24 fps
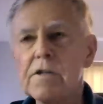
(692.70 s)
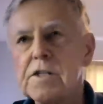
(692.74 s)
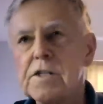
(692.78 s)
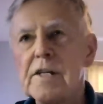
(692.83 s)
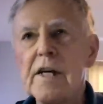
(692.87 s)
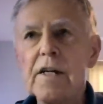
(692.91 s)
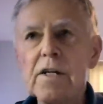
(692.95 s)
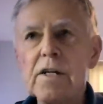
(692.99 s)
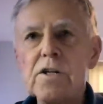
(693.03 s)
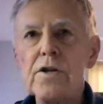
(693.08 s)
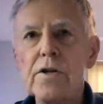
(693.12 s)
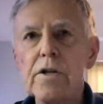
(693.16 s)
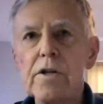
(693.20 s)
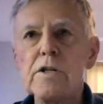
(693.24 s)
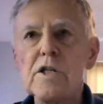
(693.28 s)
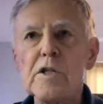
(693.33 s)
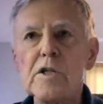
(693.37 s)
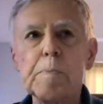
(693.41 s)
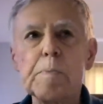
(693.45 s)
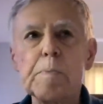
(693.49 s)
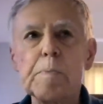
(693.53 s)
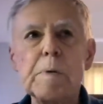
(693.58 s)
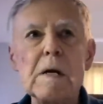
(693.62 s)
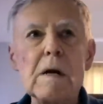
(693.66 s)
I'll
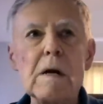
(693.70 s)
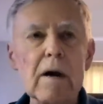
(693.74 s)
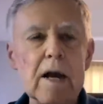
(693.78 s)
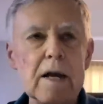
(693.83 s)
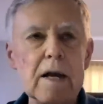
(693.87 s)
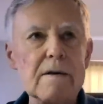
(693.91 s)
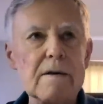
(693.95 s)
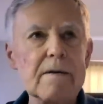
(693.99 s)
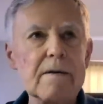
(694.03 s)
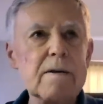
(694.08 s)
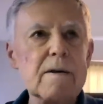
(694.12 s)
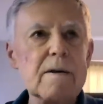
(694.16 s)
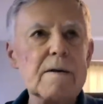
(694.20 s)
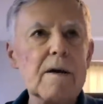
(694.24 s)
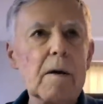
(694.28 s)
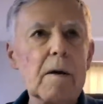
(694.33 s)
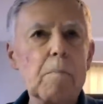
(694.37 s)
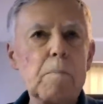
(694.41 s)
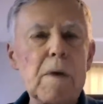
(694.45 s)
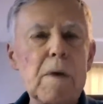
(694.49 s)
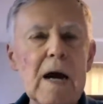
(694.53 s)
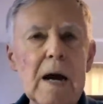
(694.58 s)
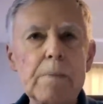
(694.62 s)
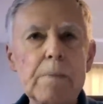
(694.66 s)
send you the Spirit
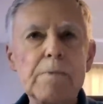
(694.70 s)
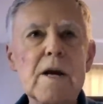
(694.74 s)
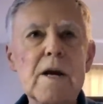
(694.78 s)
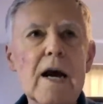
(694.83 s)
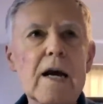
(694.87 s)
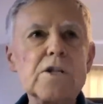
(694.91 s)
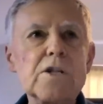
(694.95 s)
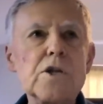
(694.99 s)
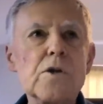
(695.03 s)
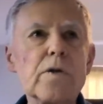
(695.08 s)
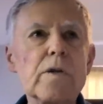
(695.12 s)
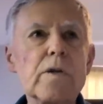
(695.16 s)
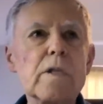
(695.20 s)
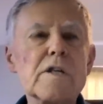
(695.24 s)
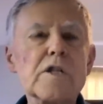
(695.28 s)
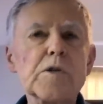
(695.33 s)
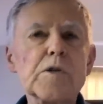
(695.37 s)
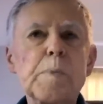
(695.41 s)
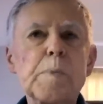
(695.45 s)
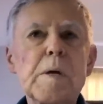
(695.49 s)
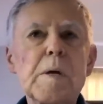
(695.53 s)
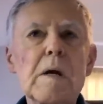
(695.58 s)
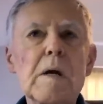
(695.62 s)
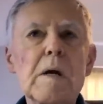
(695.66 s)
baptize
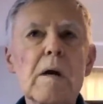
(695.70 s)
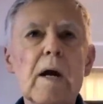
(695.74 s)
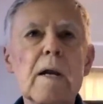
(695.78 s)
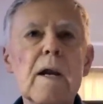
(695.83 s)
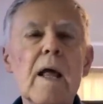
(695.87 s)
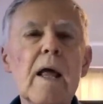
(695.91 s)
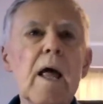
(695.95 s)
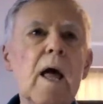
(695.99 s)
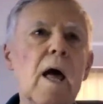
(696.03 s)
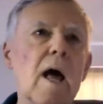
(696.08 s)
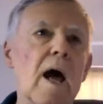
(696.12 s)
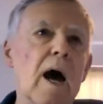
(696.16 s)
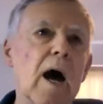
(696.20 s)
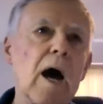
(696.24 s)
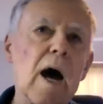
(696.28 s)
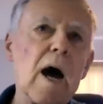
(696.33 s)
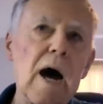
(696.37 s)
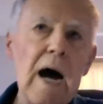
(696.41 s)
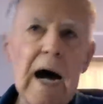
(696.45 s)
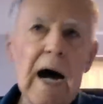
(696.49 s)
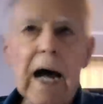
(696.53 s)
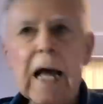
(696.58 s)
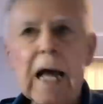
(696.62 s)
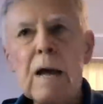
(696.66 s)
you in the Spirit.
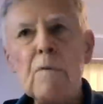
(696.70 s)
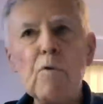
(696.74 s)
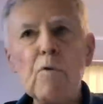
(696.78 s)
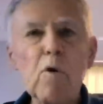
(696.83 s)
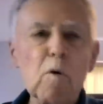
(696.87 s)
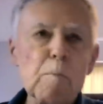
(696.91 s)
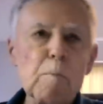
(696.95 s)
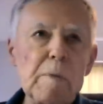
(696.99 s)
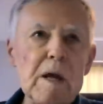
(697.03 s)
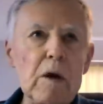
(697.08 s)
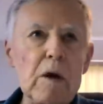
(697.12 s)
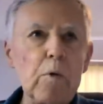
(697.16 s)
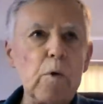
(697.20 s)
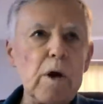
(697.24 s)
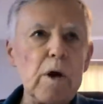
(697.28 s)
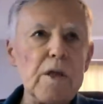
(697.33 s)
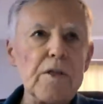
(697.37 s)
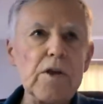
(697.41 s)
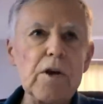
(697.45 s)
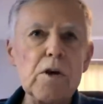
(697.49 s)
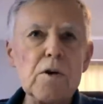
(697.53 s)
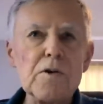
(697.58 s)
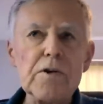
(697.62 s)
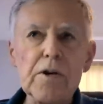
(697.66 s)
I will
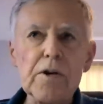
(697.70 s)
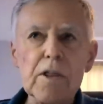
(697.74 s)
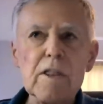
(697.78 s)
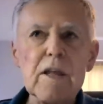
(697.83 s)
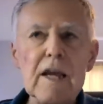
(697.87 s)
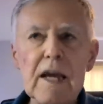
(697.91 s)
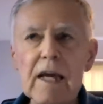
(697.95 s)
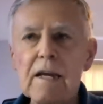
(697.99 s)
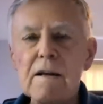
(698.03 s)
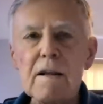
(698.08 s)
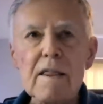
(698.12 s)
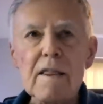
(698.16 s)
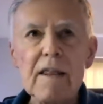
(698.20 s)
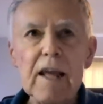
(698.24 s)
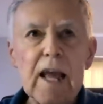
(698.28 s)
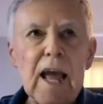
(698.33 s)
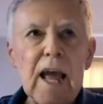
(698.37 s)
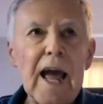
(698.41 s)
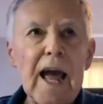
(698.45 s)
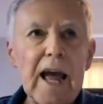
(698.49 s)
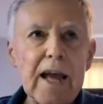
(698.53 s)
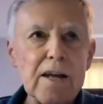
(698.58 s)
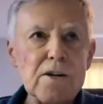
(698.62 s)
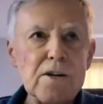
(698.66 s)
be with you to the
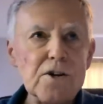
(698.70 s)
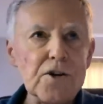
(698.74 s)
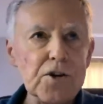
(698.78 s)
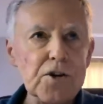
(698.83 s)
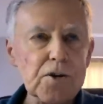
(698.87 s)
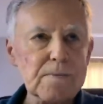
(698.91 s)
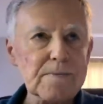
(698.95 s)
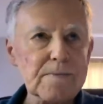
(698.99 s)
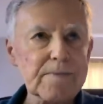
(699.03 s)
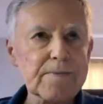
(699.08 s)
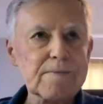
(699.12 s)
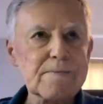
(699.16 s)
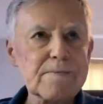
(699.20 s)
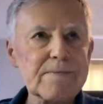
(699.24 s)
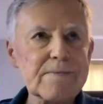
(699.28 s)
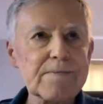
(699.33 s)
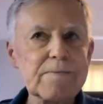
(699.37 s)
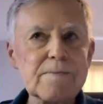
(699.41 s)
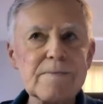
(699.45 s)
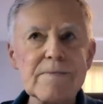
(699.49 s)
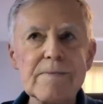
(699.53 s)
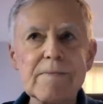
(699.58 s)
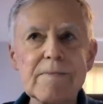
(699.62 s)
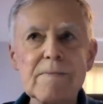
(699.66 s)
end of the age.
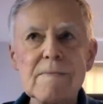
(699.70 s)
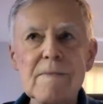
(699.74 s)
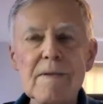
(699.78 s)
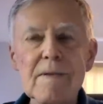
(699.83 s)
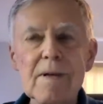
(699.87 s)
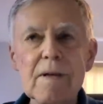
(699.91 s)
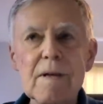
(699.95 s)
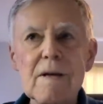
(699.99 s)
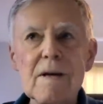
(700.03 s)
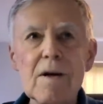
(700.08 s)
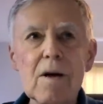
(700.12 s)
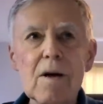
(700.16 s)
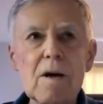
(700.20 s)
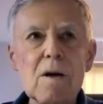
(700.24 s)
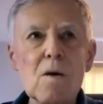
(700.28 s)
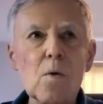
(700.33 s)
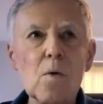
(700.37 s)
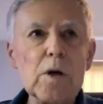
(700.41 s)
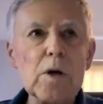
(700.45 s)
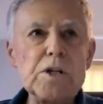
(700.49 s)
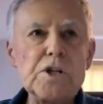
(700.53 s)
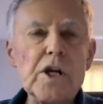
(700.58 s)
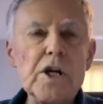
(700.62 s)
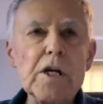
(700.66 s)

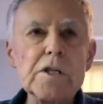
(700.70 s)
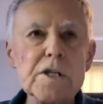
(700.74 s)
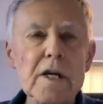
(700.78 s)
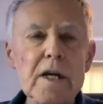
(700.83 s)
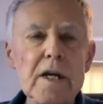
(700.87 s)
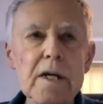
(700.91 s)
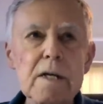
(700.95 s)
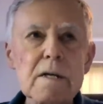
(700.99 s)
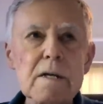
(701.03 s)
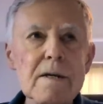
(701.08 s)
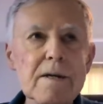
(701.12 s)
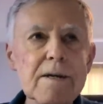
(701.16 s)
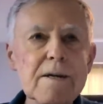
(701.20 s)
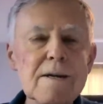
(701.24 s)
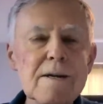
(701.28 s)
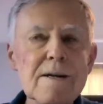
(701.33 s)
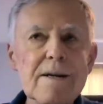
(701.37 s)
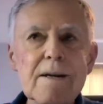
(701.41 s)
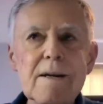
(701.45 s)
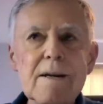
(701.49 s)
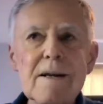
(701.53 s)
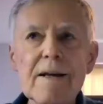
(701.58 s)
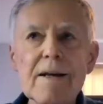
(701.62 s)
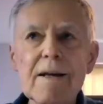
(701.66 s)
Which is it?
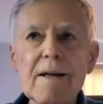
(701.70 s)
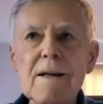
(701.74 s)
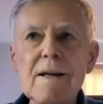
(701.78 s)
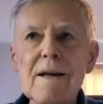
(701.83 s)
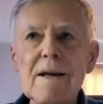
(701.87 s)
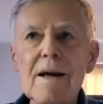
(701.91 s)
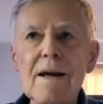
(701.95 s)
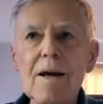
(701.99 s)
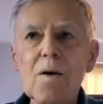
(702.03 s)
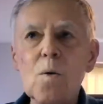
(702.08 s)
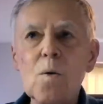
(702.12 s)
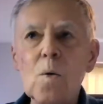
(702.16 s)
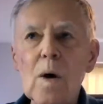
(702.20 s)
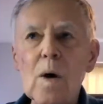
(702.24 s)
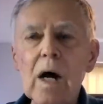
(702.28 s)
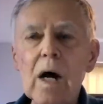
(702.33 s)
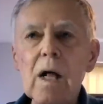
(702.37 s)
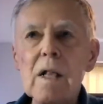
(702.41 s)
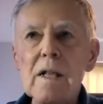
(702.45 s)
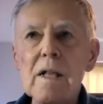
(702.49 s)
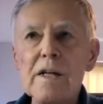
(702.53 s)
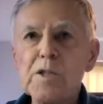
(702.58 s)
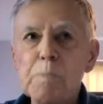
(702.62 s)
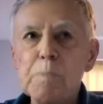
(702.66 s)

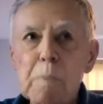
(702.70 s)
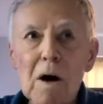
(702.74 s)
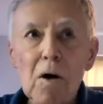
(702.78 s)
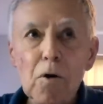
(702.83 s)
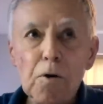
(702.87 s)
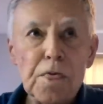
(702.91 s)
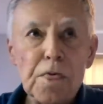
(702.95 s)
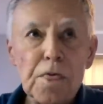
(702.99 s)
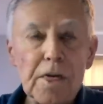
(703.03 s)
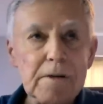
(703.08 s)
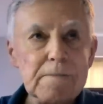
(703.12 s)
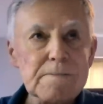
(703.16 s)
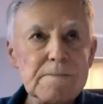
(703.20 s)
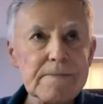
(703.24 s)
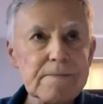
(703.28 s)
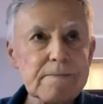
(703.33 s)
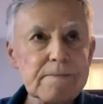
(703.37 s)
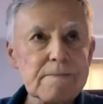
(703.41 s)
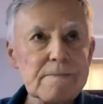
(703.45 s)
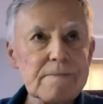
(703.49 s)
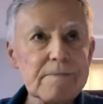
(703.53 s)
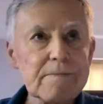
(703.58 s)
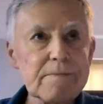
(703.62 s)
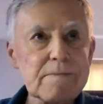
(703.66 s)
Well, it's both.